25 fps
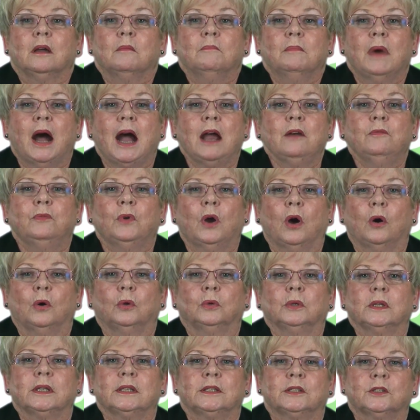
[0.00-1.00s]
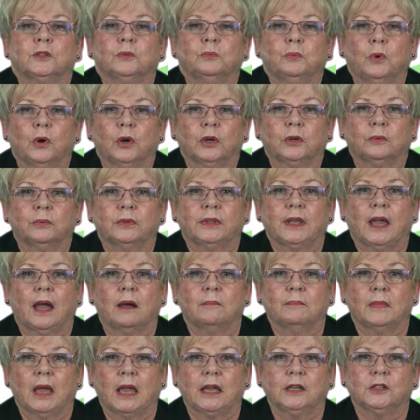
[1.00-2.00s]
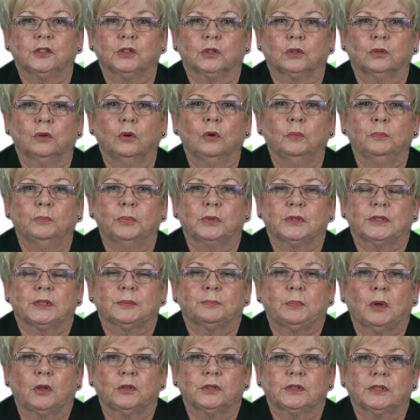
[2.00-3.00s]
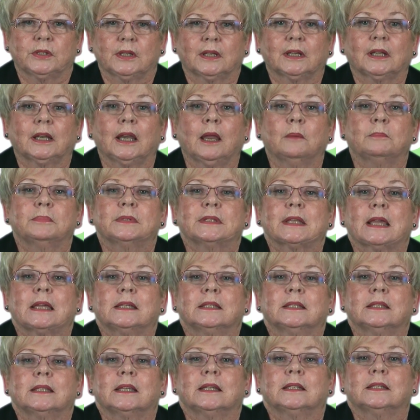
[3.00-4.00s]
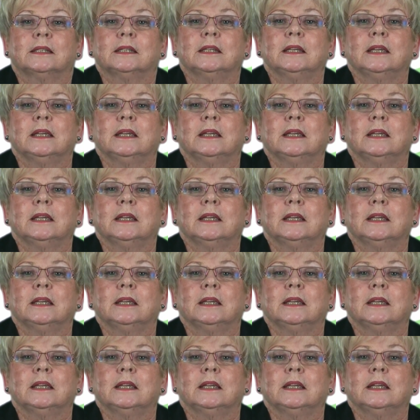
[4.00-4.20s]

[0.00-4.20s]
My role is to work with our major corporate sponsor, Clubs ACT,